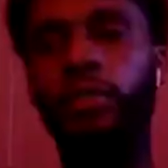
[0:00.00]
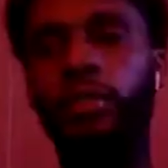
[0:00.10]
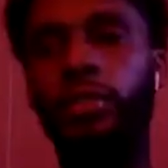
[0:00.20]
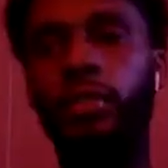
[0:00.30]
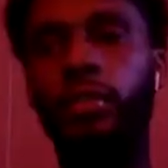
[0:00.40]

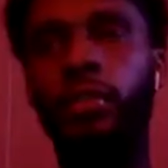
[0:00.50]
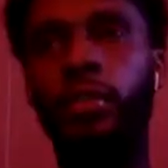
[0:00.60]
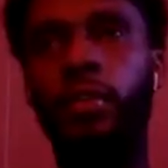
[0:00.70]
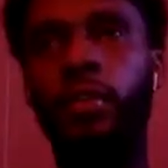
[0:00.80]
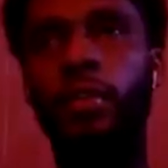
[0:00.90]
could.
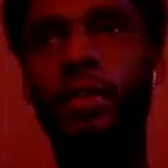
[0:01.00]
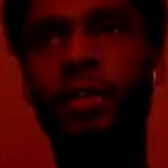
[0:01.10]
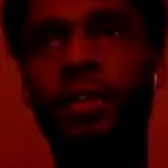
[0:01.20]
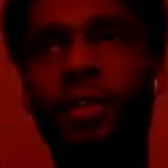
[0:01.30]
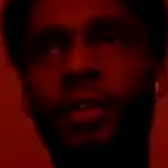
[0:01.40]

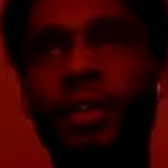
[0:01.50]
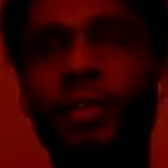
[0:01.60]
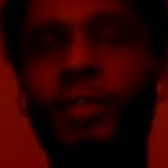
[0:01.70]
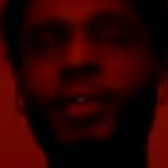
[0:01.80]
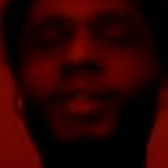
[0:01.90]
That's
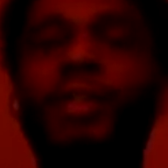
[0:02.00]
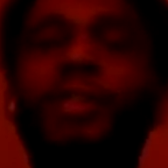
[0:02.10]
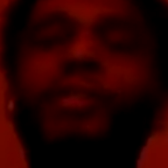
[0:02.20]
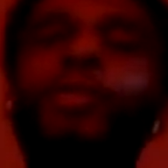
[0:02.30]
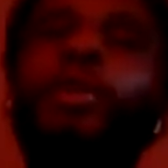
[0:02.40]
funny. She
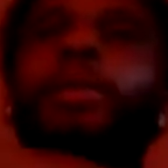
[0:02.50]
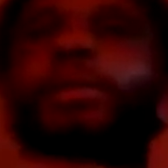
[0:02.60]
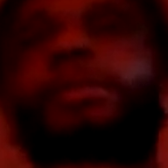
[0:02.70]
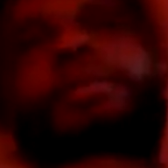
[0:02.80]
grew up